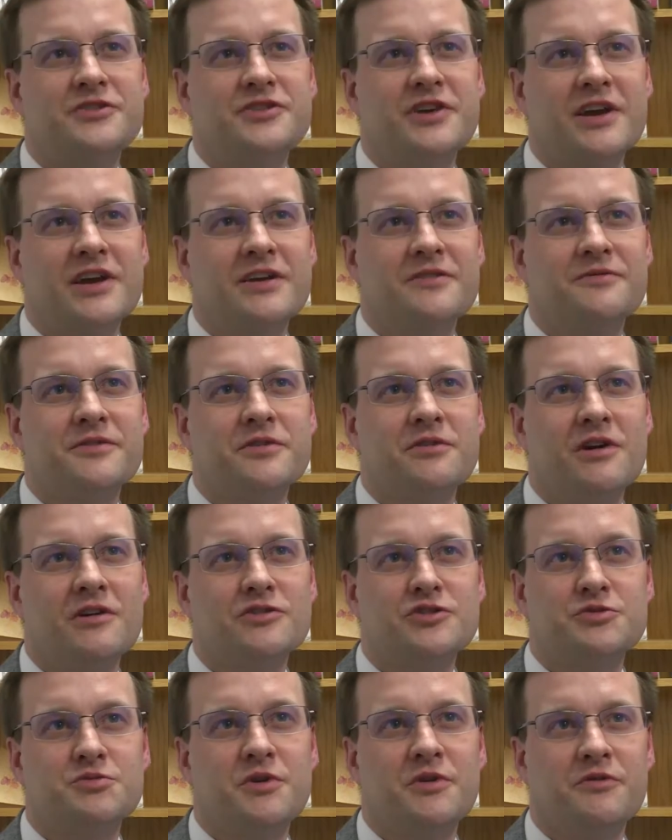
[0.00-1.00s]
check if they're
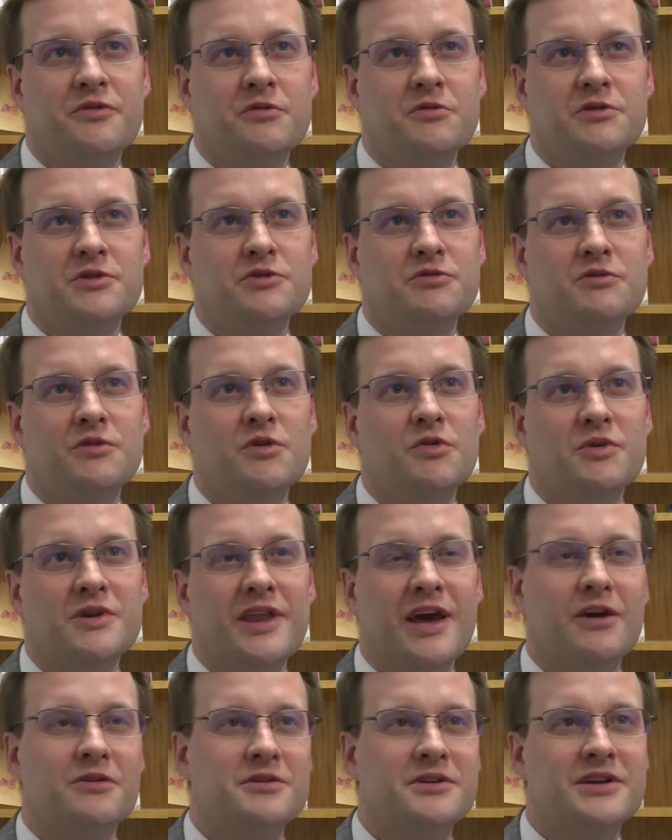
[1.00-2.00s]
eligible for renewal
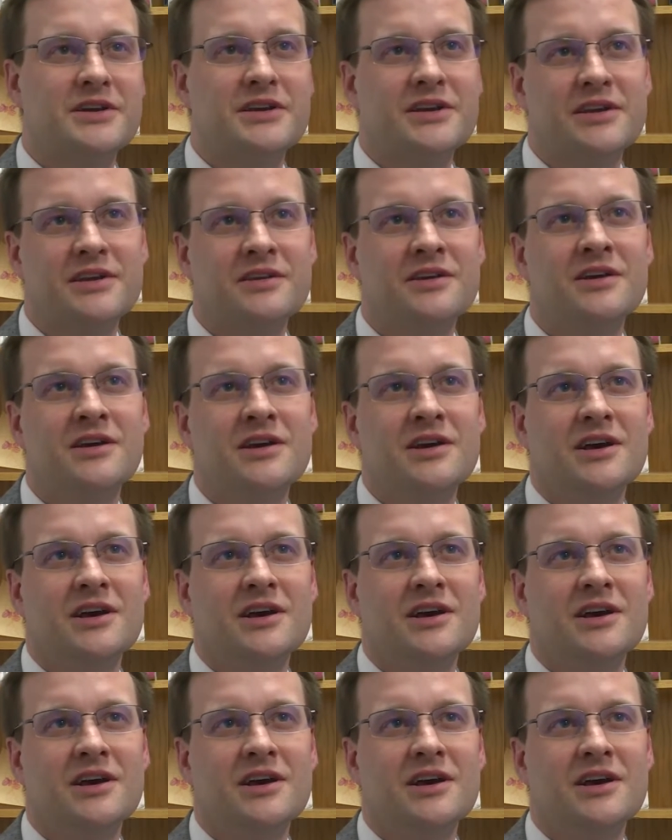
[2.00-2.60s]
without getting